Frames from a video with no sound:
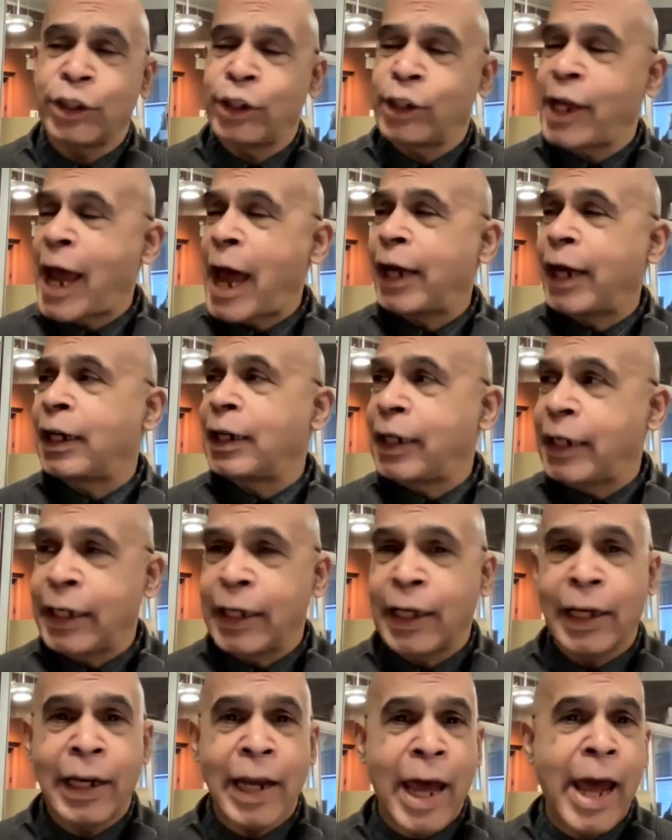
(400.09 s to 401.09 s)
You got to
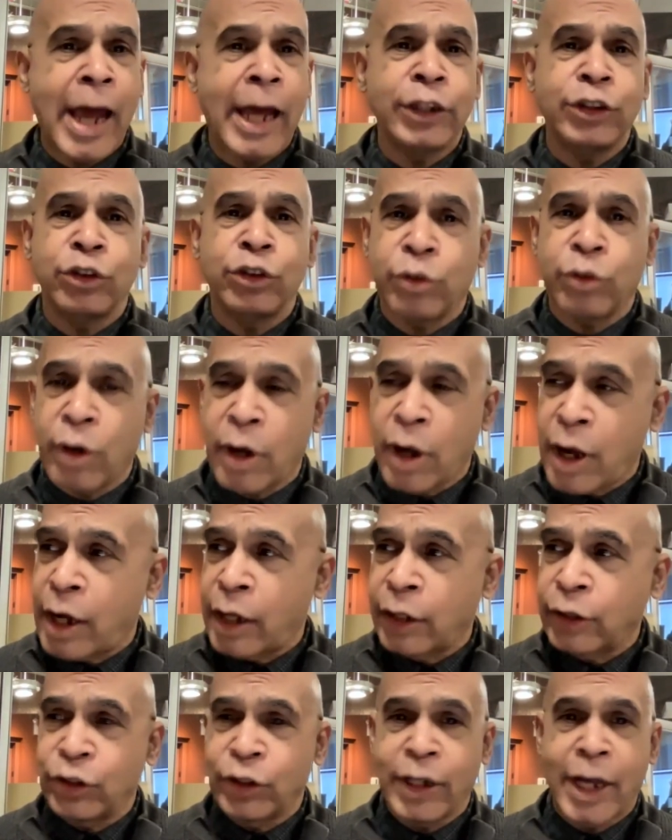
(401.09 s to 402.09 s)
legalize drugs.